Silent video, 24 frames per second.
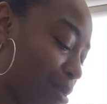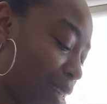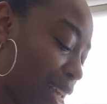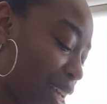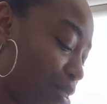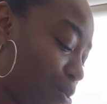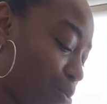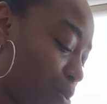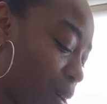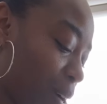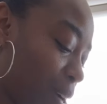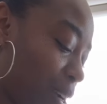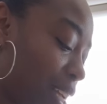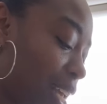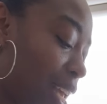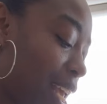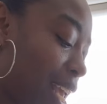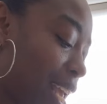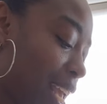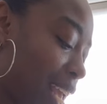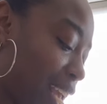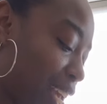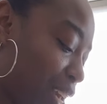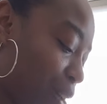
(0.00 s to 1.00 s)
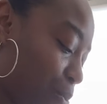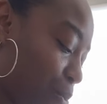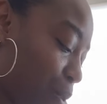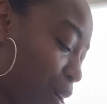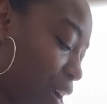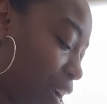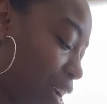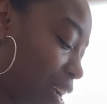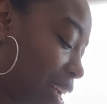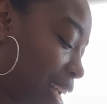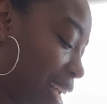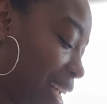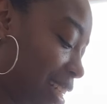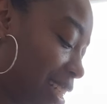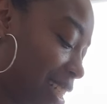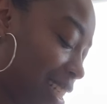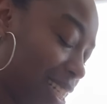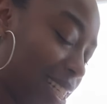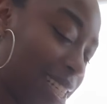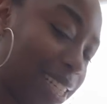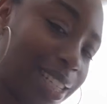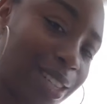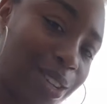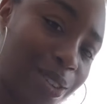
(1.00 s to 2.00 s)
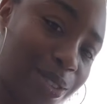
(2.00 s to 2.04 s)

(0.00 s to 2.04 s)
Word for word: things work it can work it's just